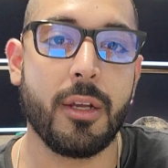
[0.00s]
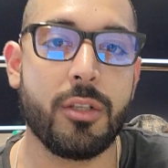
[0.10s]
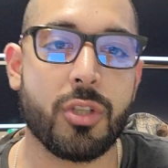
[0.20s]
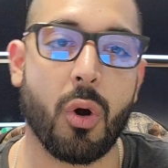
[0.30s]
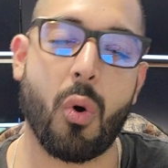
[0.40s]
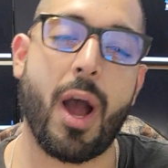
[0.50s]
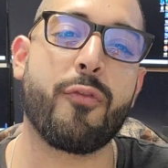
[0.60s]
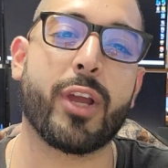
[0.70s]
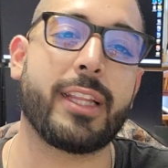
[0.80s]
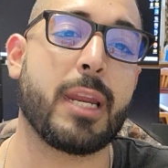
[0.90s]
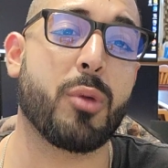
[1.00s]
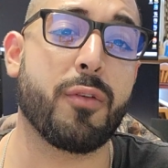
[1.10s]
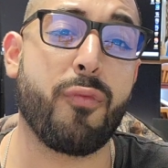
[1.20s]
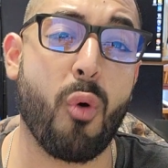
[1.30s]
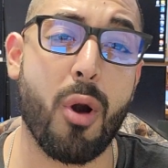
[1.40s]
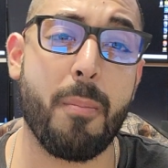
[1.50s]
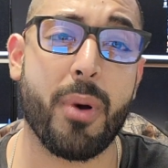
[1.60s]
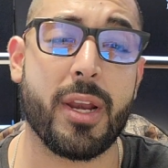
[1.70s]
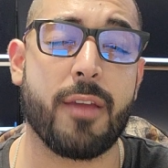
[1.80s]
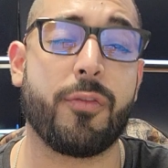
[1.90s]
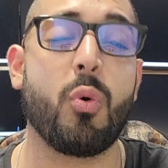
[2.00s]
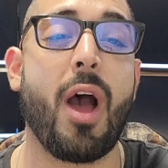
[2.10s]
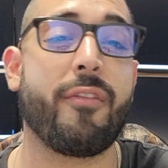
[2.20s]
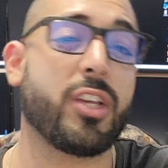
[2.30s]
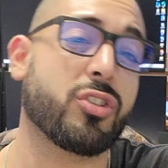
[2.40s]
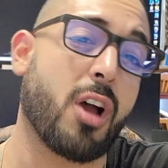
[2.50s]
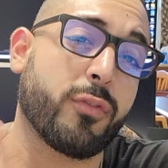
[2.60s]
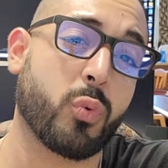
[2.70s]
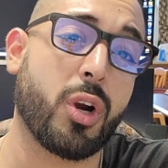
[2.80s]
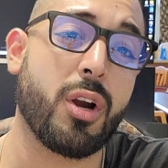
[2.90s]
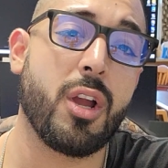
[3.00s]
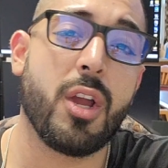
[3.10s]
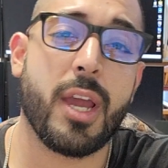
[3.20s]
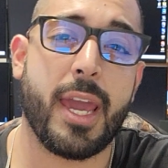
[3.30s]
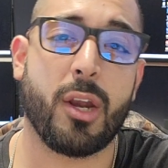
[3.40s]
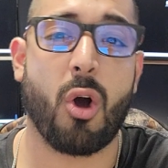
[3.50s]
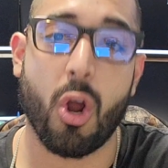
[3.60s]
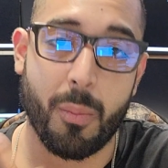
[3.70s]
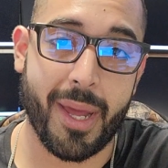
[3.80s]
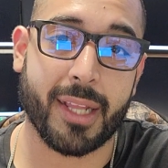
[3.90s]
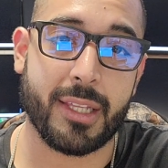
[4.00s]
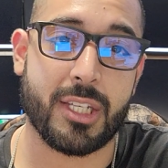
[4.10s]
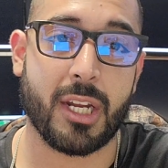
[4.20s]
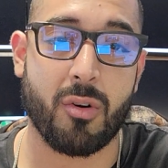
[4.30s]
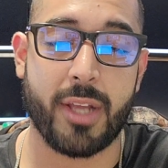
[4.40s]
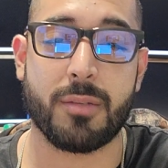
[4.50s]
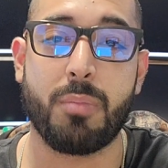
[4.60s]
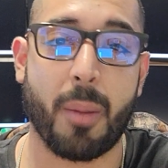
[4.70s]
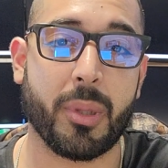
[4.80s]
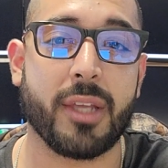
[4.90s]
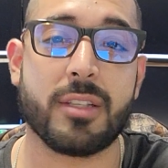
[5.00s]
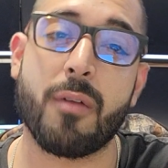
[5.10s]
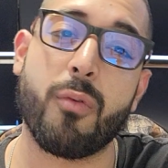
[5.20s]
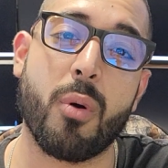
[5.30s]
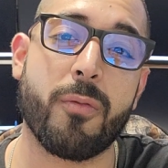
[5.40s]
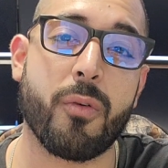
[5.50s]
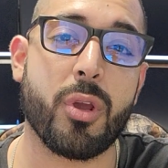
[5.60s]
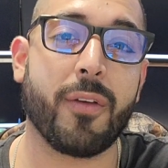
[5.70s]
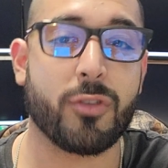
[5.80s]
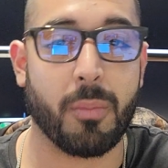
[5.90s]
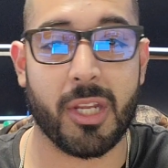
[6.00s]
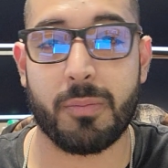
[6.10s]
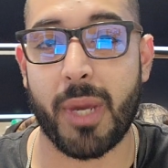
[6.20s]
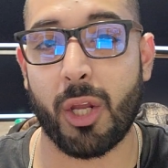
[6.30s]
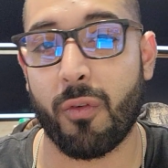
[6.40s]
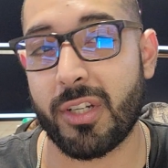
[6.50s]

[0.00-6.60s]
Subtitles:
So I forget the name of the form, but if you have a software, it'll automatically generates and populates that form for you if somebody's paying over